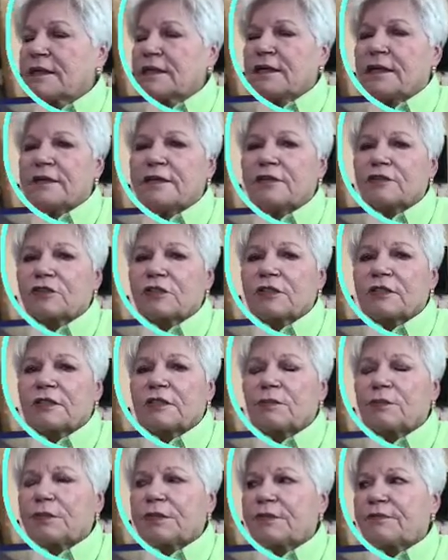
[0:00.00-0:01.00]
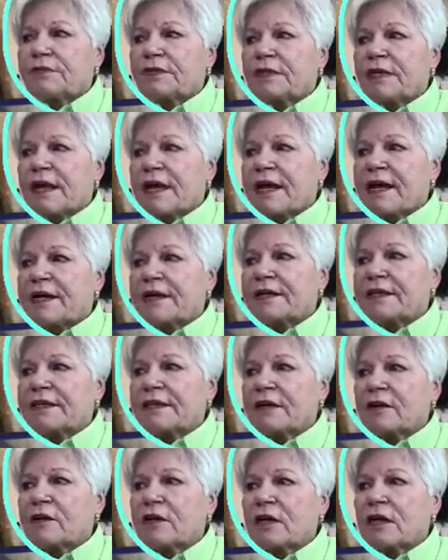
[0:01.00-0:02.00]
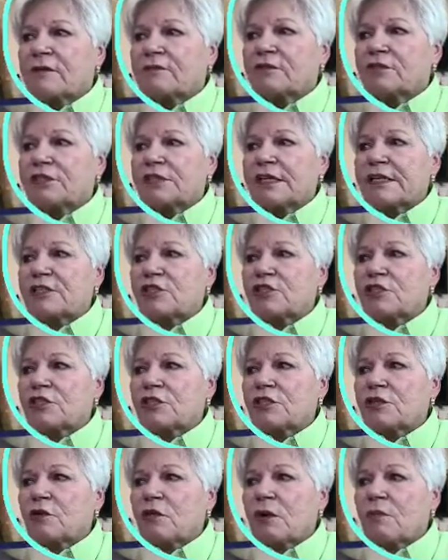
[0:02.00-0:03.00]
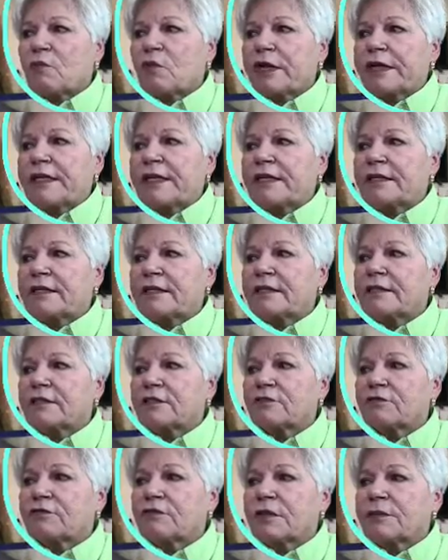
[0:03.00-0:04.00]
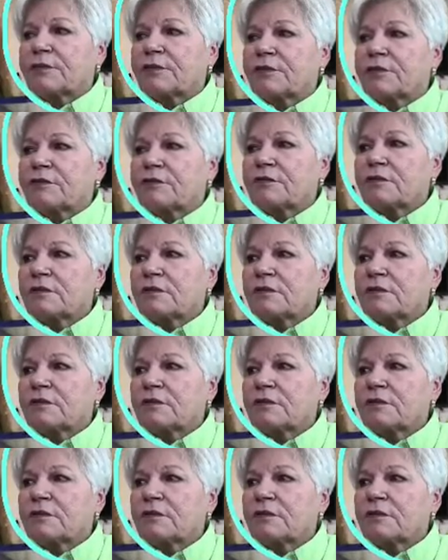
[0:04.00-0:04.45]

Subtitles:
There's a little bit of a lag in our conversation, so I'm waiting to hear from you.